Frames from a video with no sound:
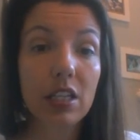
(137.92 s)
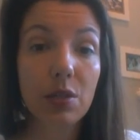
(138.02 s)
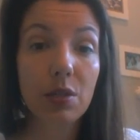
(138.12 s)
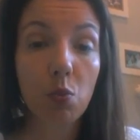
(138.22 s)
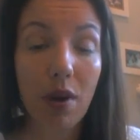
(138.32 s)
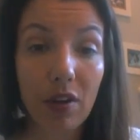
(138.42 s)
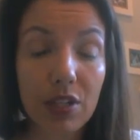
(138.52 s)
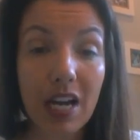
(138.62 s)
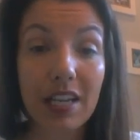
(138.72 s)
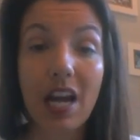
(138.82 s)
when they're
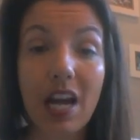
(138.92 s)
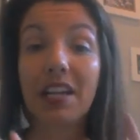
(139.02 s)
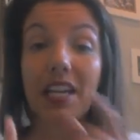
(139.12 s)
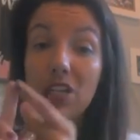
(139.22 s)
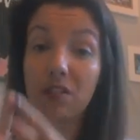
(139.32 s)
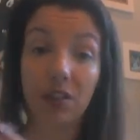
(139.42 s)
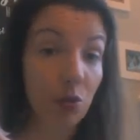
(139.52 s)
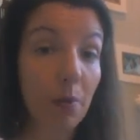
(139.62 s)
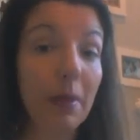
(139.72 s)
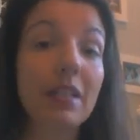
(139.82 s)
done on an
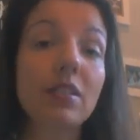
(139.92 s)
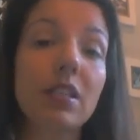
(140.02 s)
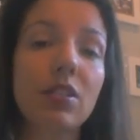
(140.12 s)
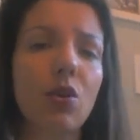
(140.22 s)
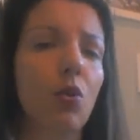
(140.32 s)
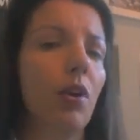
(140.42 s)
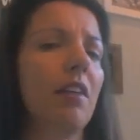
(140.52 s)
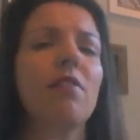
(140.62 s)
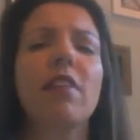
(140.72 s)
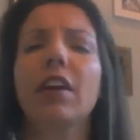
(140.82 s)
individual basis or on a
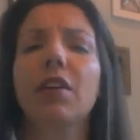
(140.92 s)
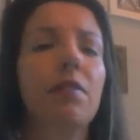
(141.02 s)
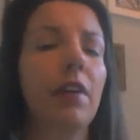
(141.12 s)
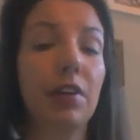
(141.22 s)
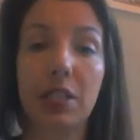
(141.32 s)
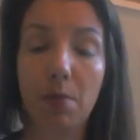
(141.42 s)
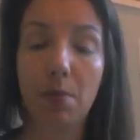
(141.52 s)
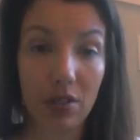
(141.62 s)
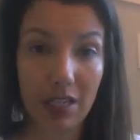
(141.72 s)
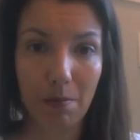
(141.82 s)
very small
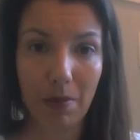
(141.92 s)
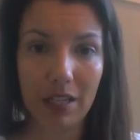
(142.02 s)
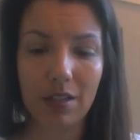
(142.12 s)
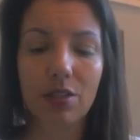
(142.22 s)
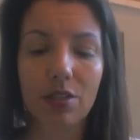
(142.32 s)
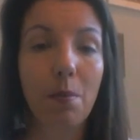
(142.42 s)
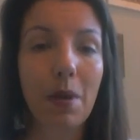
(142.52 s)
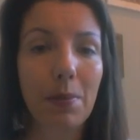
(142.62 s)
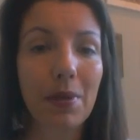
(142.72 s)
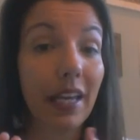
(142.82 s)
team basis. So
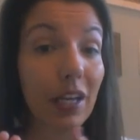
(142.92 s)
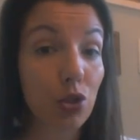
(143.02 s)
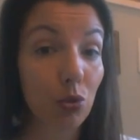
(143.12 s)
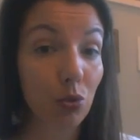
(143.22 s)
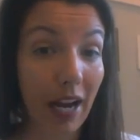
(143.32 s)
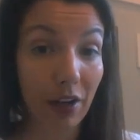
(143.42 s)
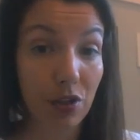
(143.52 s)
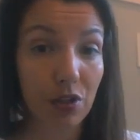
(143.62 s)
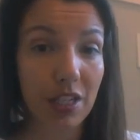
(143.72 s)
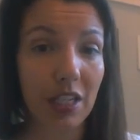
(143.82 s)
maybe like a
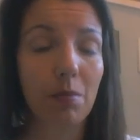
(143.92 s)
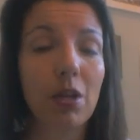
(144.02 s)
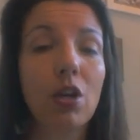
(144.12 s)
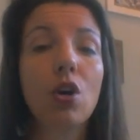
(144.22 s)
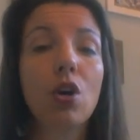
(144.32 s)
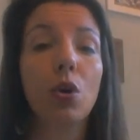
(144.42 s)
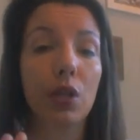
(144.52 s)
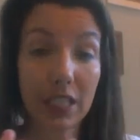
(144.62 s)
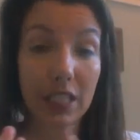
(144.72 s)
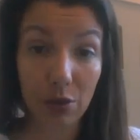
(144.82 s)
director team or a
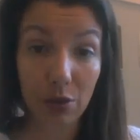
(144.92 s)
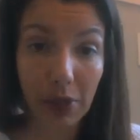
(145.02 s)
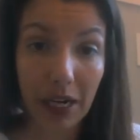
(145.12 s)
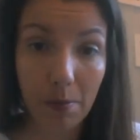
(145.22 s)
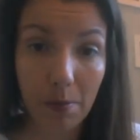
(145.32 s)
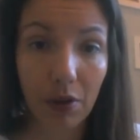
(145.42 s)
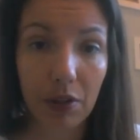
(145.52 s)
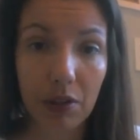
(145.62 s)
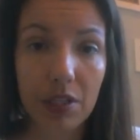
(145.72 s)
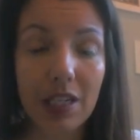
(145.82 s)
senior brand
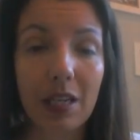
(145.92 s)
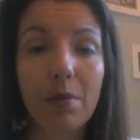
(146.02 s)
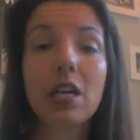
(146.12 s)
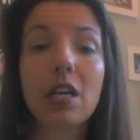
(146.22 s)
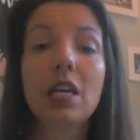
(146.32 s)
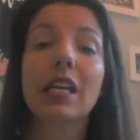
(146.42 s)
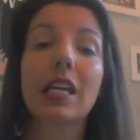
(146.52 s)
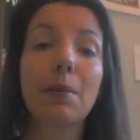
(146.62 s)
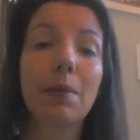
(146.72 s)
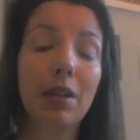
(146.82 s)
partner team.
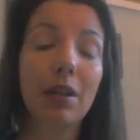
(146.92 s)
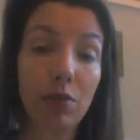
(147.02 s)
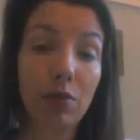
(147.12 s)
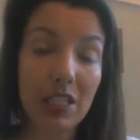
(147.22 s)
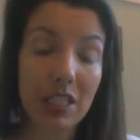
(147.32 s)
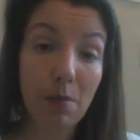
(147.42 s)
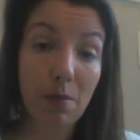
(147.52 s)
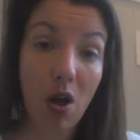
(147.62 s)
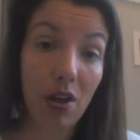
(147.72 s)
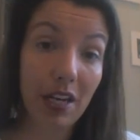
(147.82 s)
Keeping it really
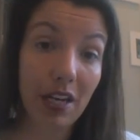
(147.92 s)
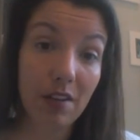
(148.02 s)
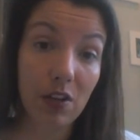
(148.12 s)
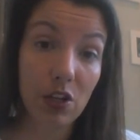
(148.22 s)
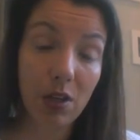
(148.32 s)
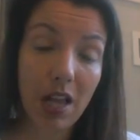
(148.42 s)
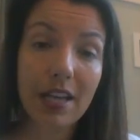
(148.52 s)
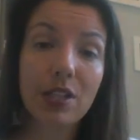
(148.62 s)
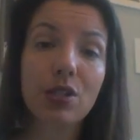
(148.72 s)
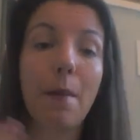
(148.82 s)
small and individualized
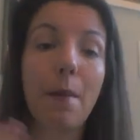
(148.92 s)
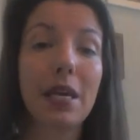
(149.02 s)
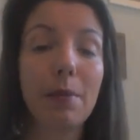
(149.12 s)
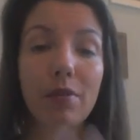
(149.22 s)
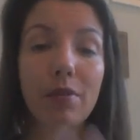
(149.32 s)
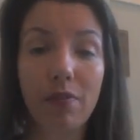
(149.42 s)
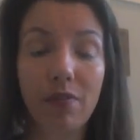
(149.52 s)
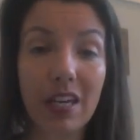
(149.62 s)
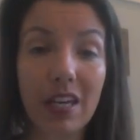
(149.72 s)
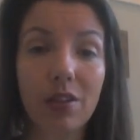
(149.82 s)
so that people
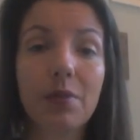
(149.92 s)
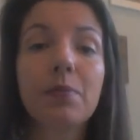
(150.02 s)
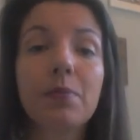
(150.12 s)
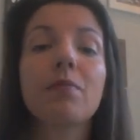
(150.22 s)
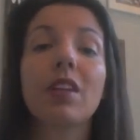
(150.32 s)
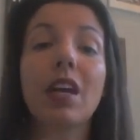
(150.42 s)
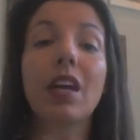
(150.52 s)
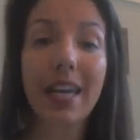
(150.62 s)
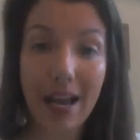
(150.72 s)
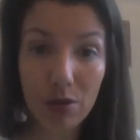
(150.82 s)
feel
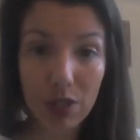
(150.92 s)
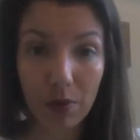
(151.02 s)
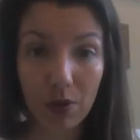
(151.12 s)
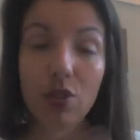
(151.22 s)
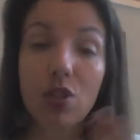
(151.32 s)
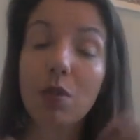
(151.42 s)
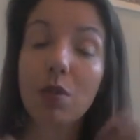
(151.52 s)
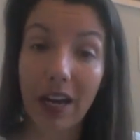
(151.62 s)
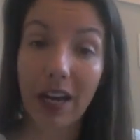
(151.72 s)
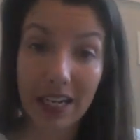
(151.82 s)
accountable to
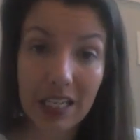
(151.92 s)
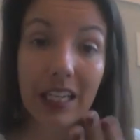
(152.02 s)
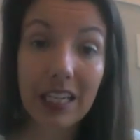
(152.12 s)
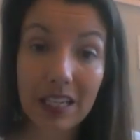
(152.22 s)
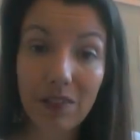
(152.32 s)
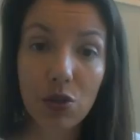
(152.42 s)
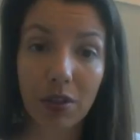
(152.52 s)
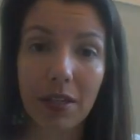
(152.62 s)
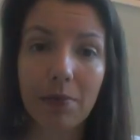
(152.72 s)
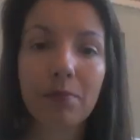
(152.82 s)
invite individually.